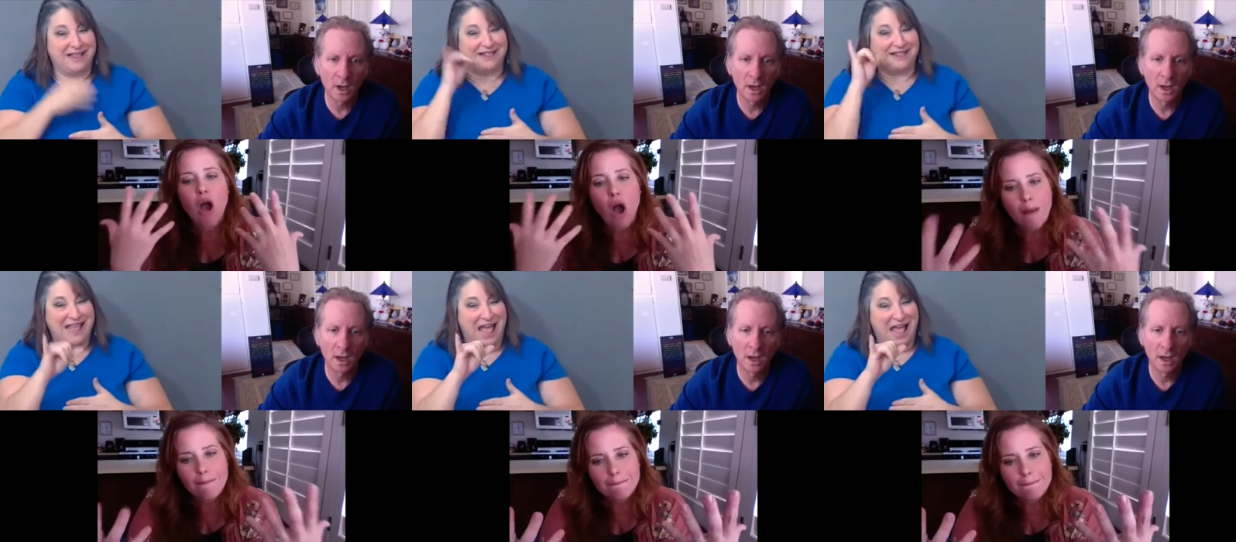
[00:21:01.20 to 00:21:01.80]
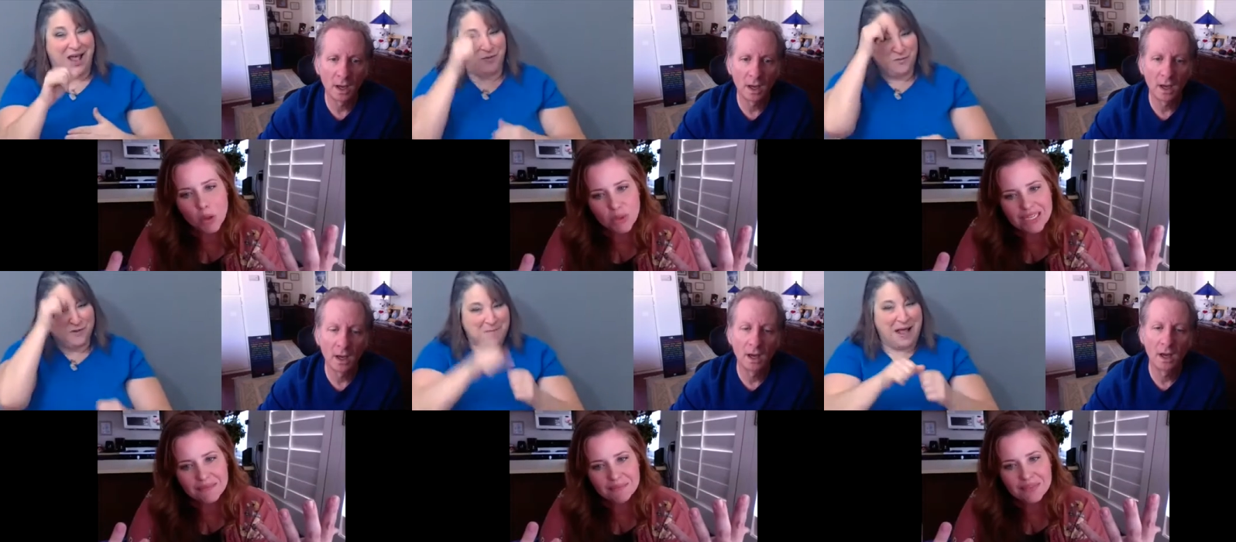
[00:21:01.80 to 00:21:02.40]
Speaker 1: calm.
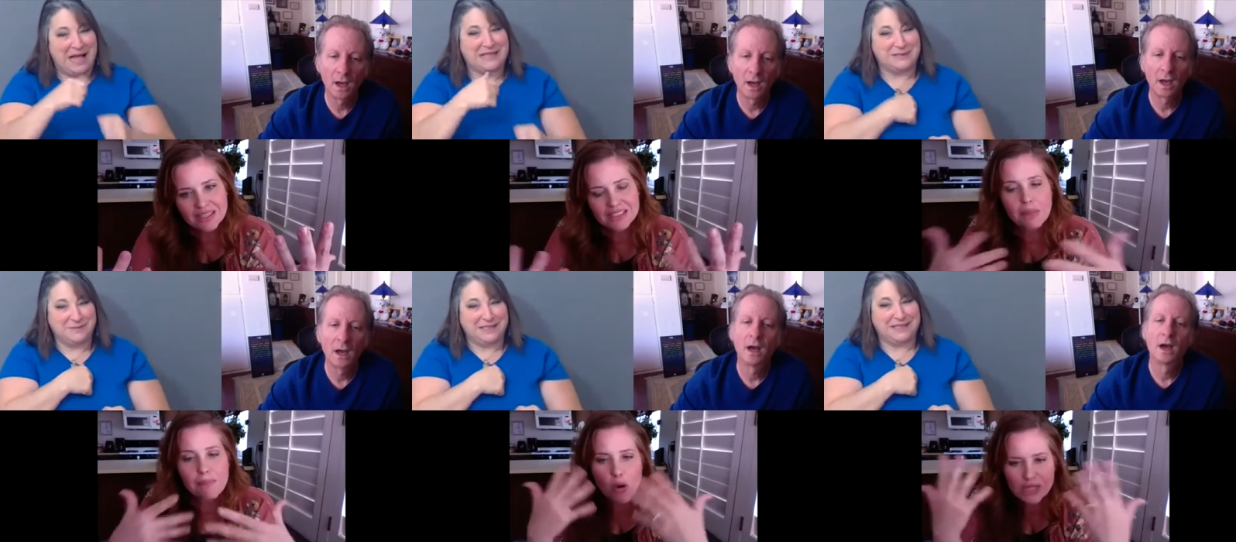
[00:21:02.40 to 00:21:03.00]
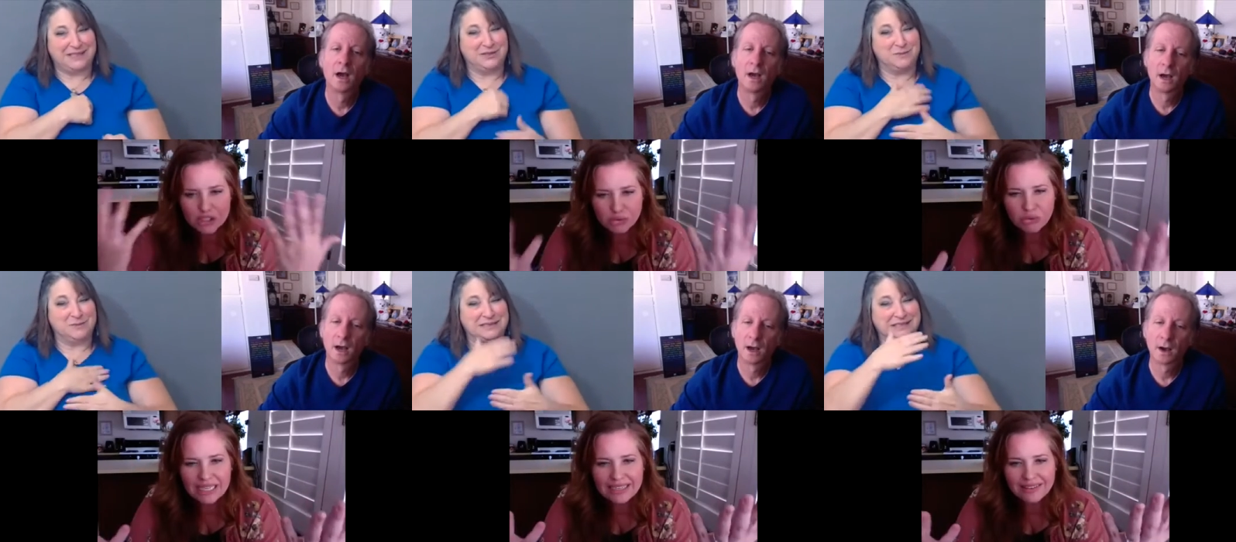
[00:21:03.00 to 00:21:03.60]
Bodhi. It's the Bodhi
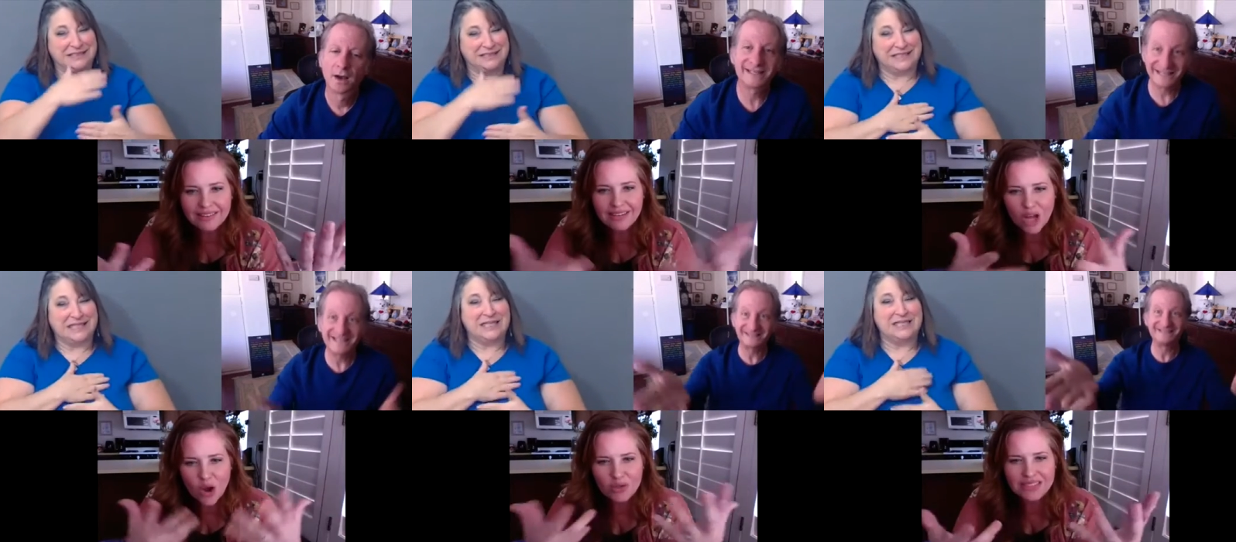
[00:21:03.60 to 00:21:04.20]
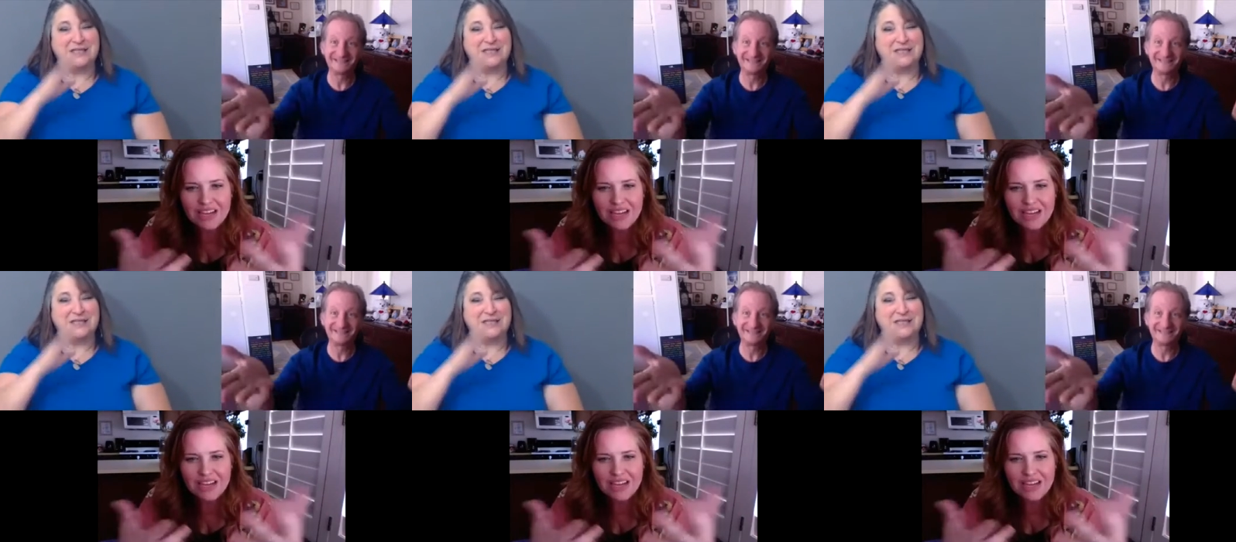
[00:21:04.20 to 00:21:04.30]
tree, you know.